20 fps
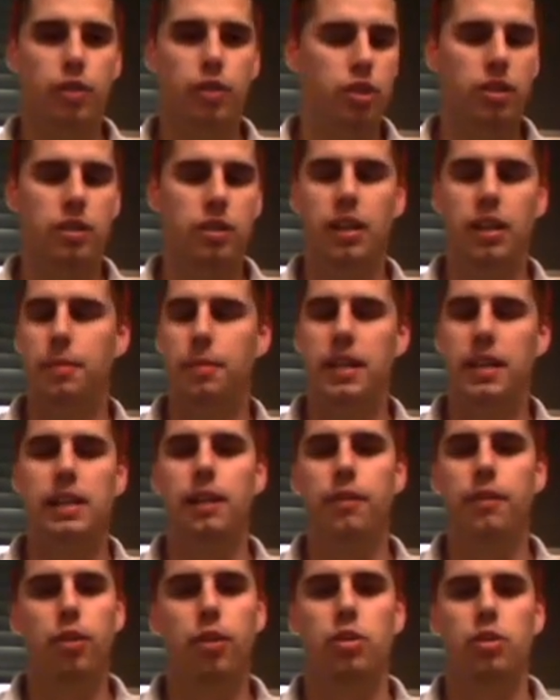immediately
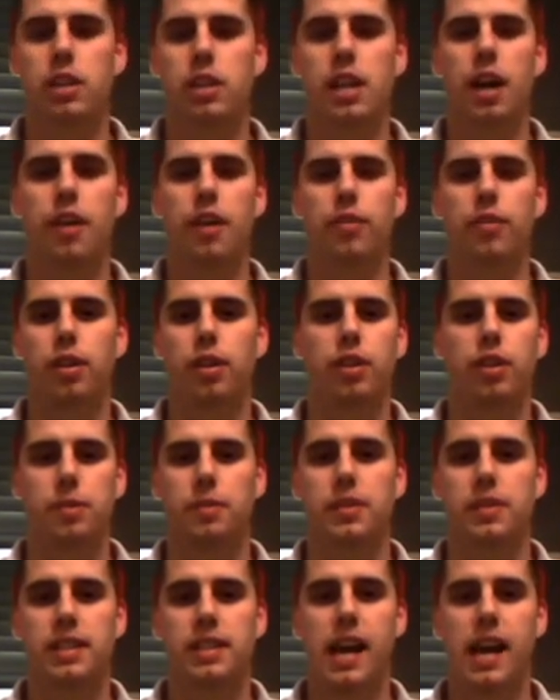falls in love with the
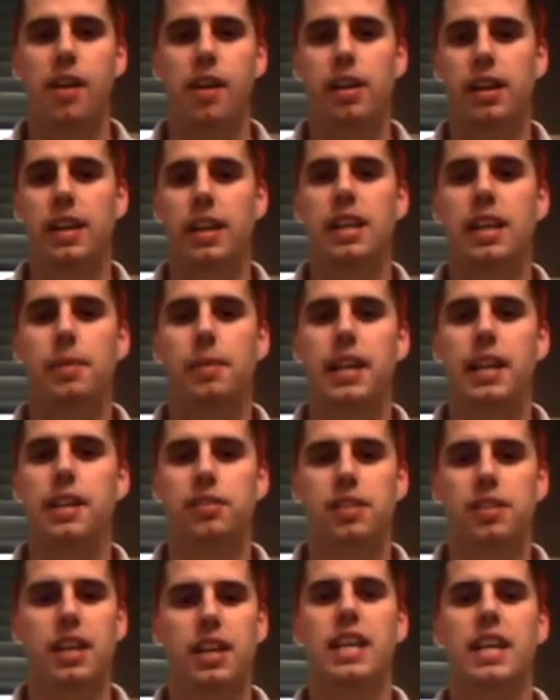Christmas town, and he
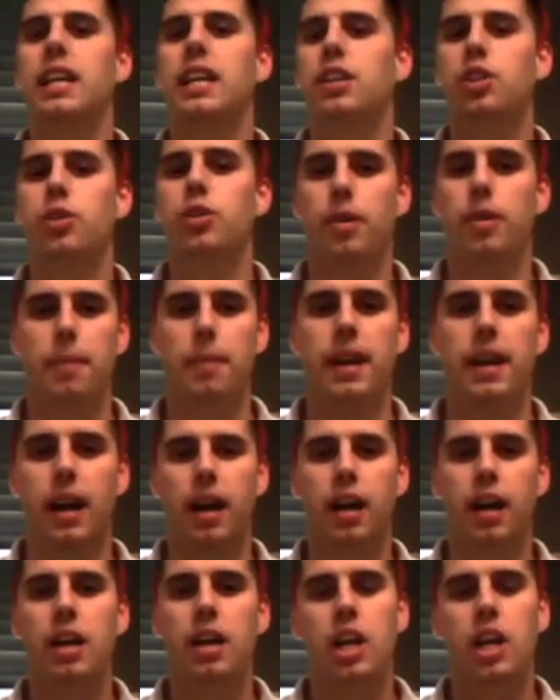believes that he can do it better.
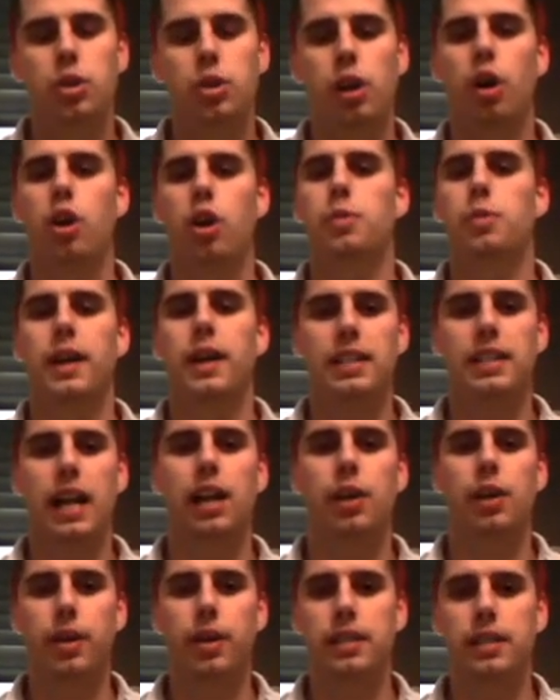So he goes back to
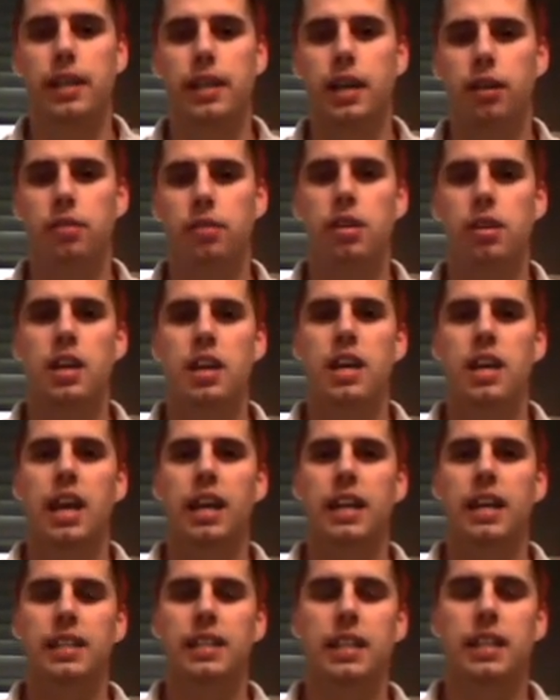Halloween town
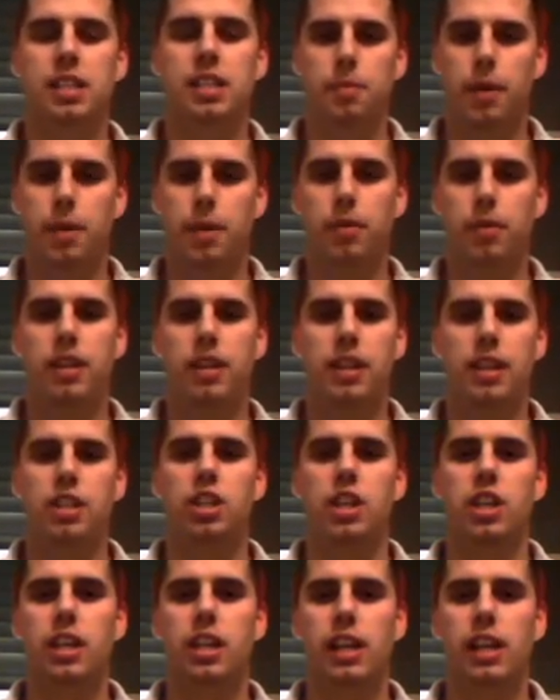and he tells the people that this
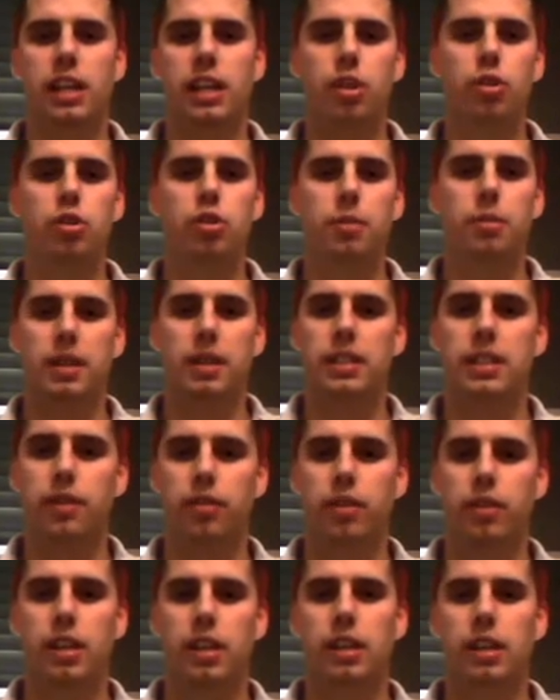year they're going to do something
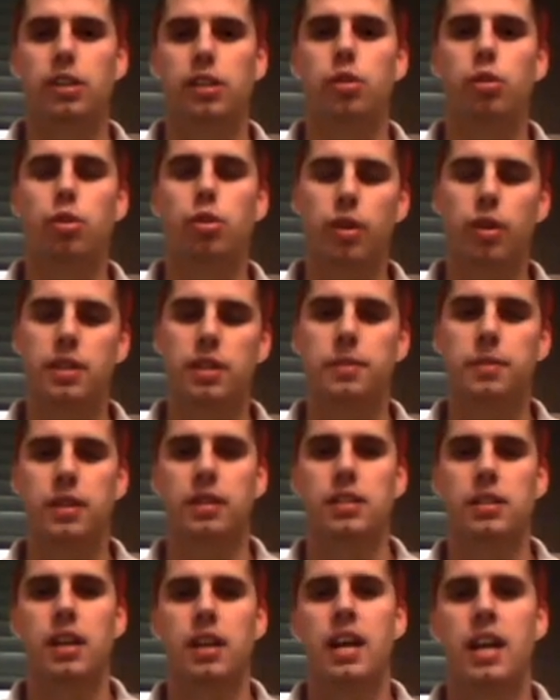different. They're going to do
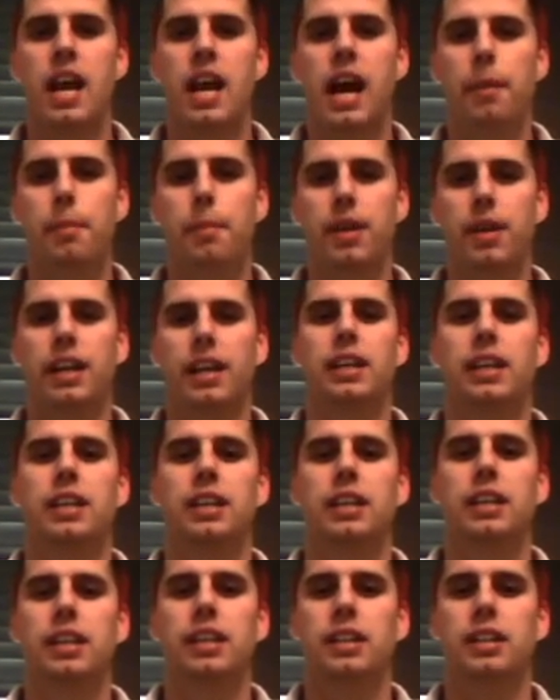Christmas, but
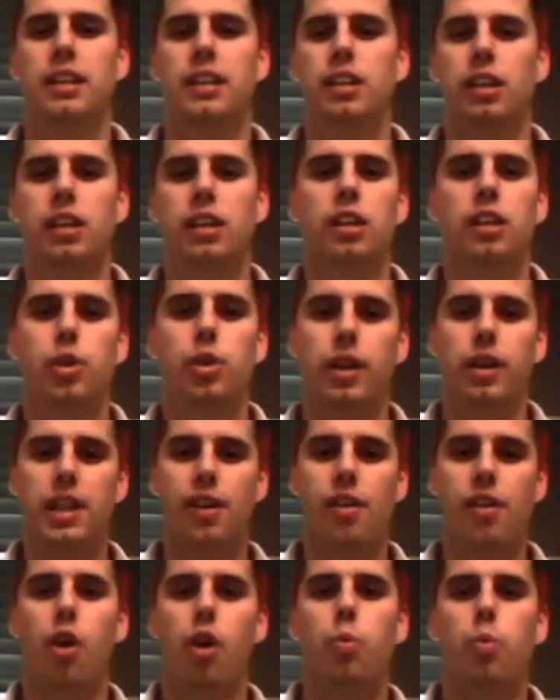they're going to do it in
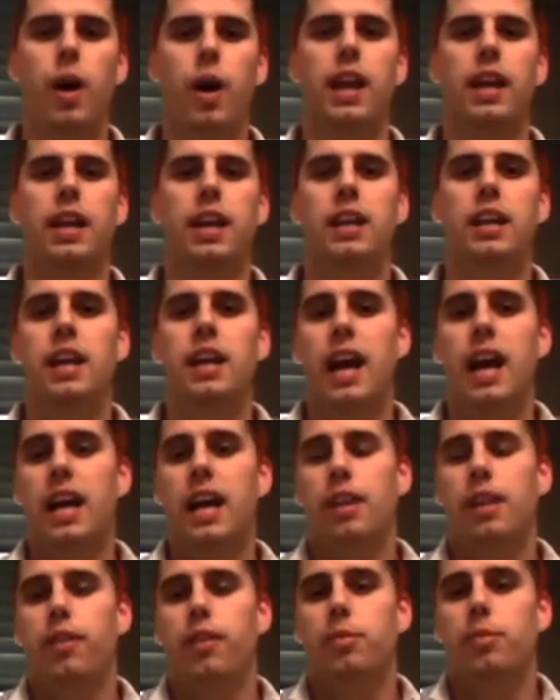their own way. And
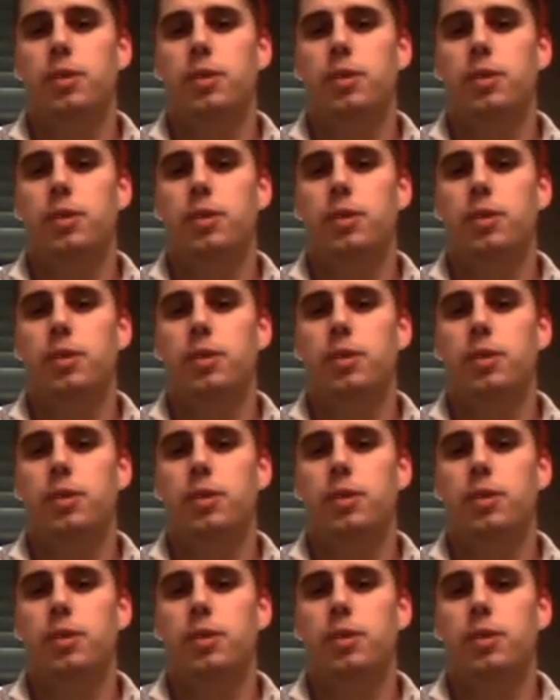the film is